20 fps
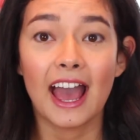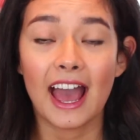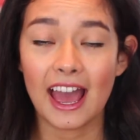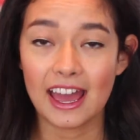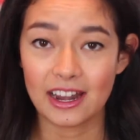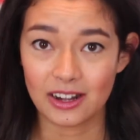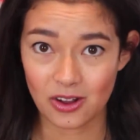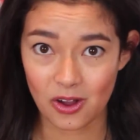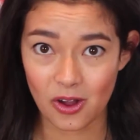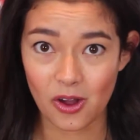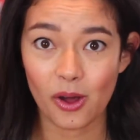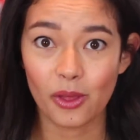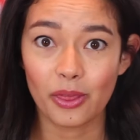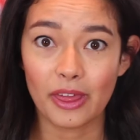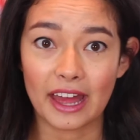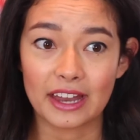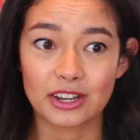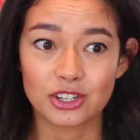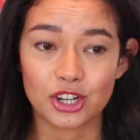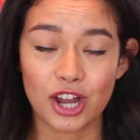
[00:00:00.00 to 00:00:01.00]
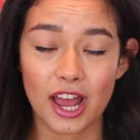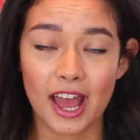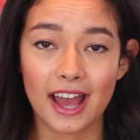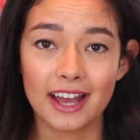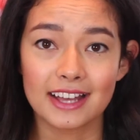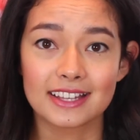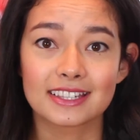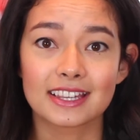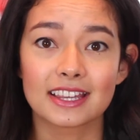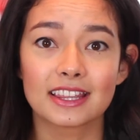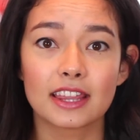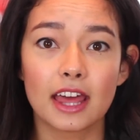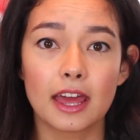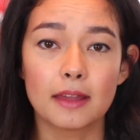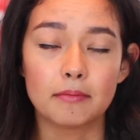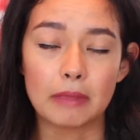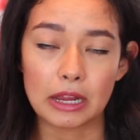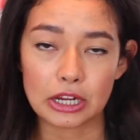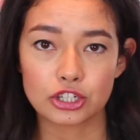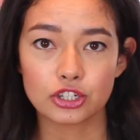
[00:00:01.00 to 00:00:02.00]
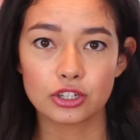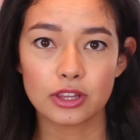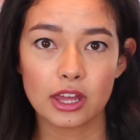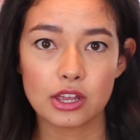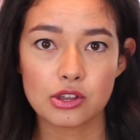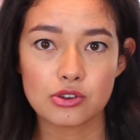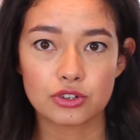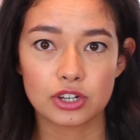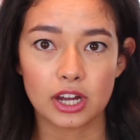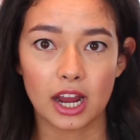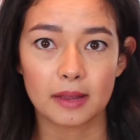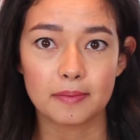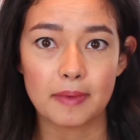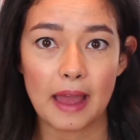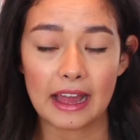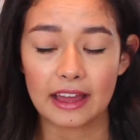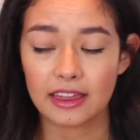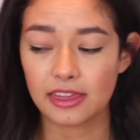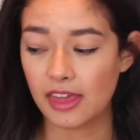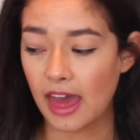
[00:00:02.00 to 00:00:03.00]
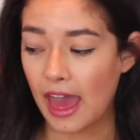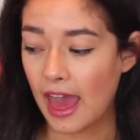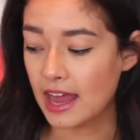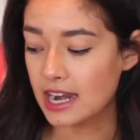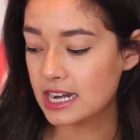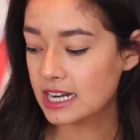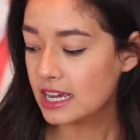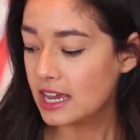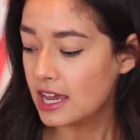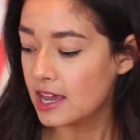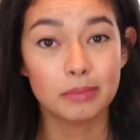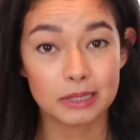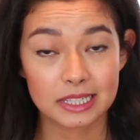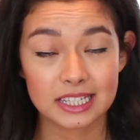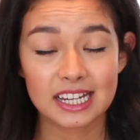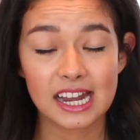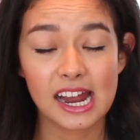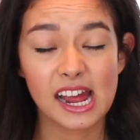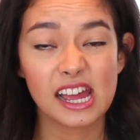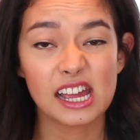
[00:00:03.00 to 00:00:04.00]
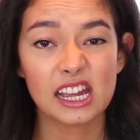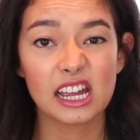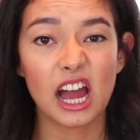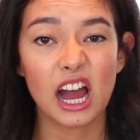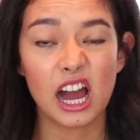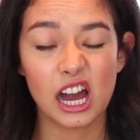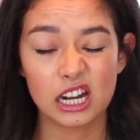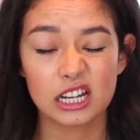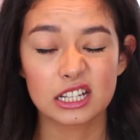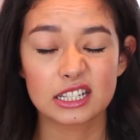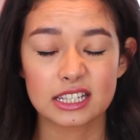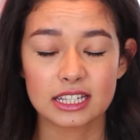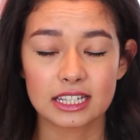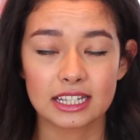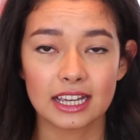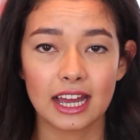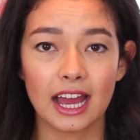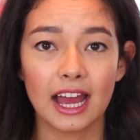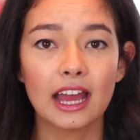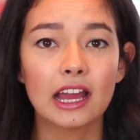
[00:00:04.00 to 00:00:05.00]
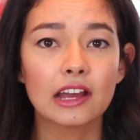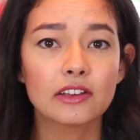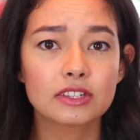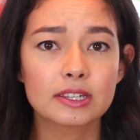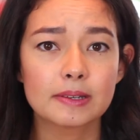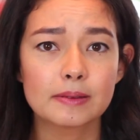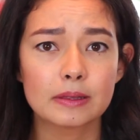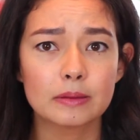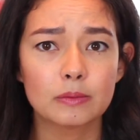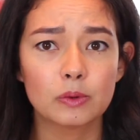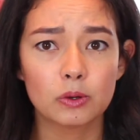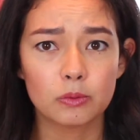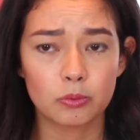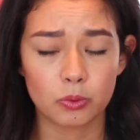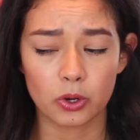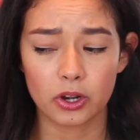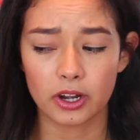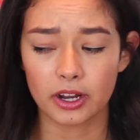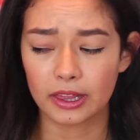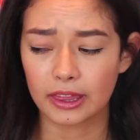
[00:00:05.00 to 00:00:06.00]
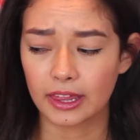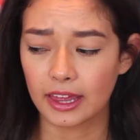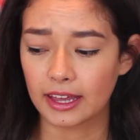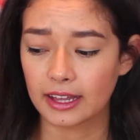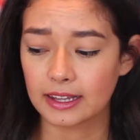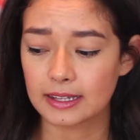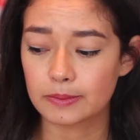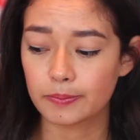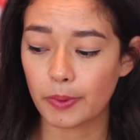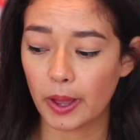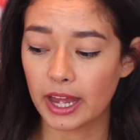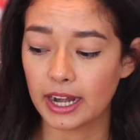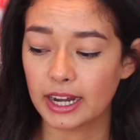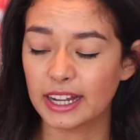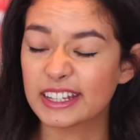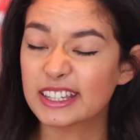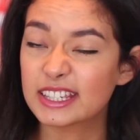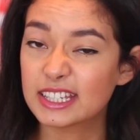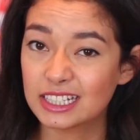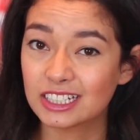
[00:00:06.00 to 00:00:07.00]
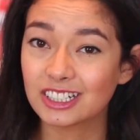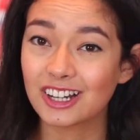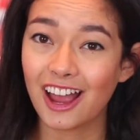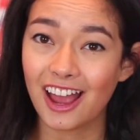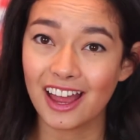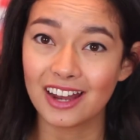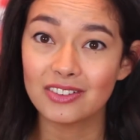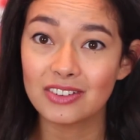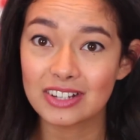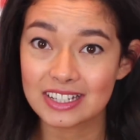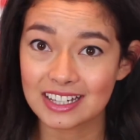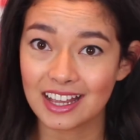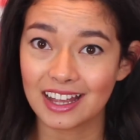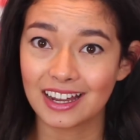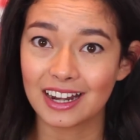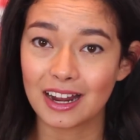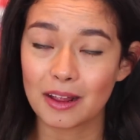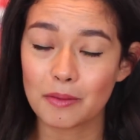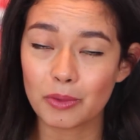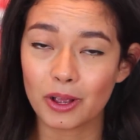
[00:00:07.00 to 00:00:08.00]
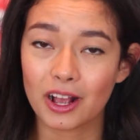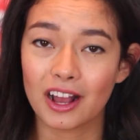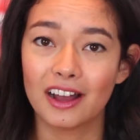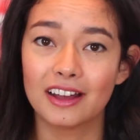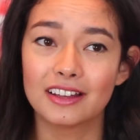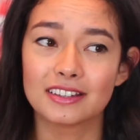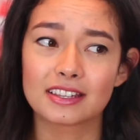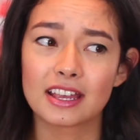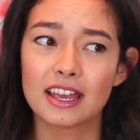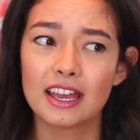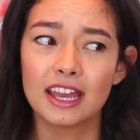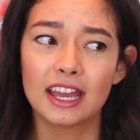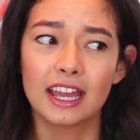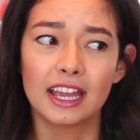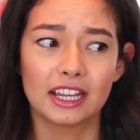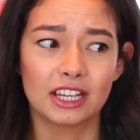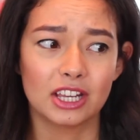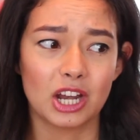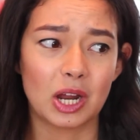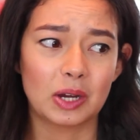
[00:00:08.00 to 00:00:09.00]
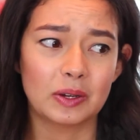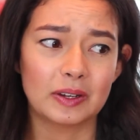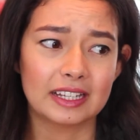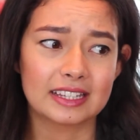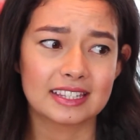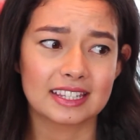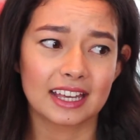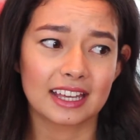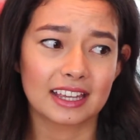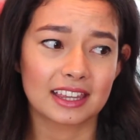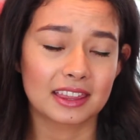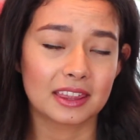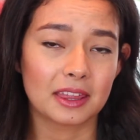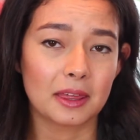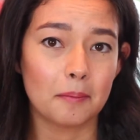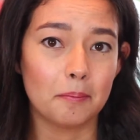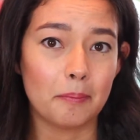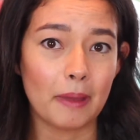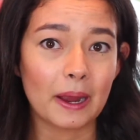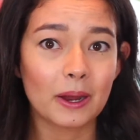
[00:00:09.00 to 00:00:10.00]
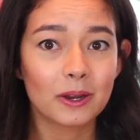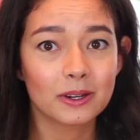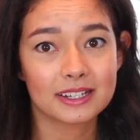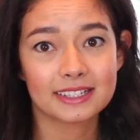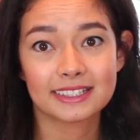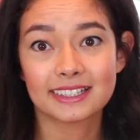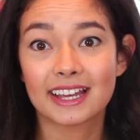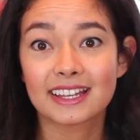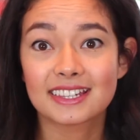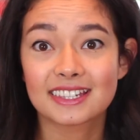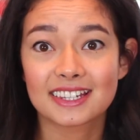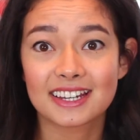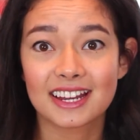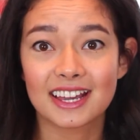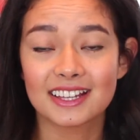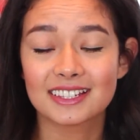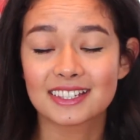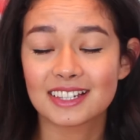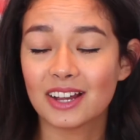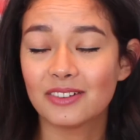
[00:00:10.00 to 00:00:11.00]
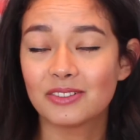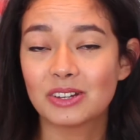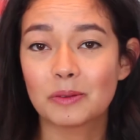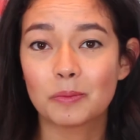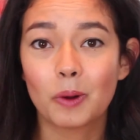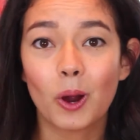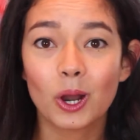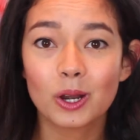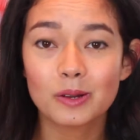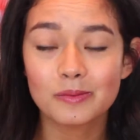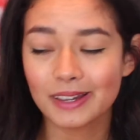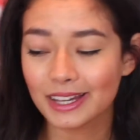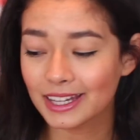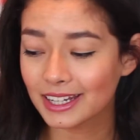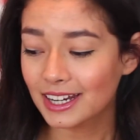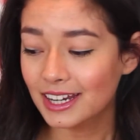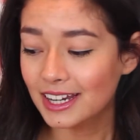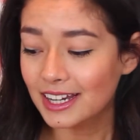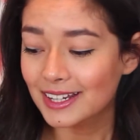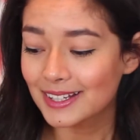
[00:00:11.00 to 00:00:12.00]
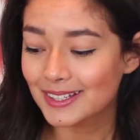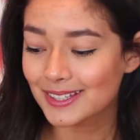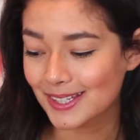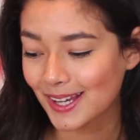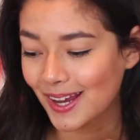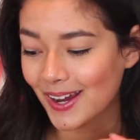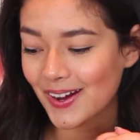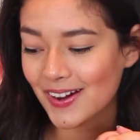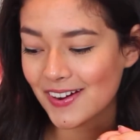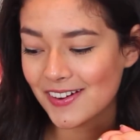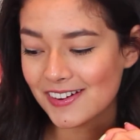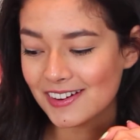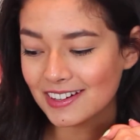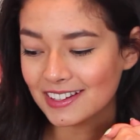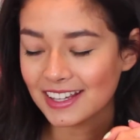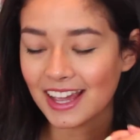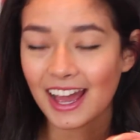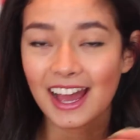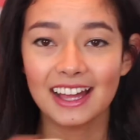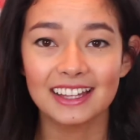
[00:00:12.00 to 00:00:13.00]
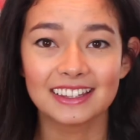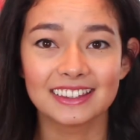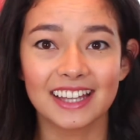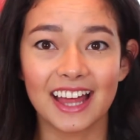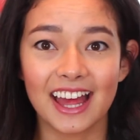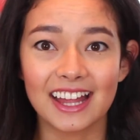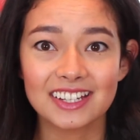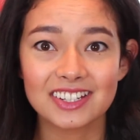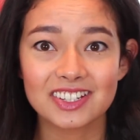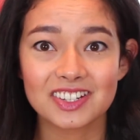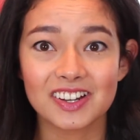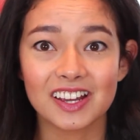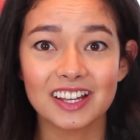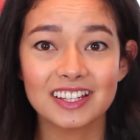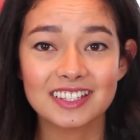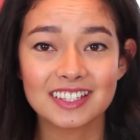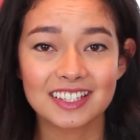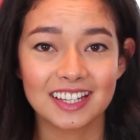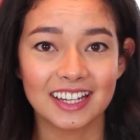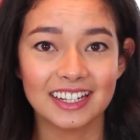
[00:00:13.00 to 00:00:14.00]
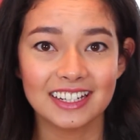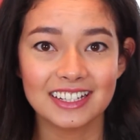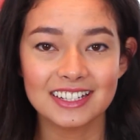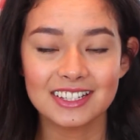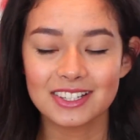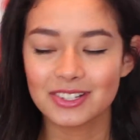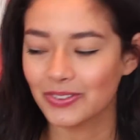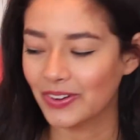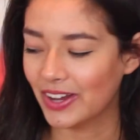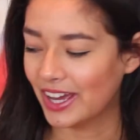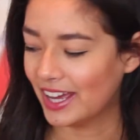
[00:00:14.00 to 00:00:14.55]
and all that jazz, then make sure that you check back then. But today, honestly, I have some of the more boring things, but it's still kind of exciting because, you know, it's like the bare necessities of an apartment. So yeah, let's just get into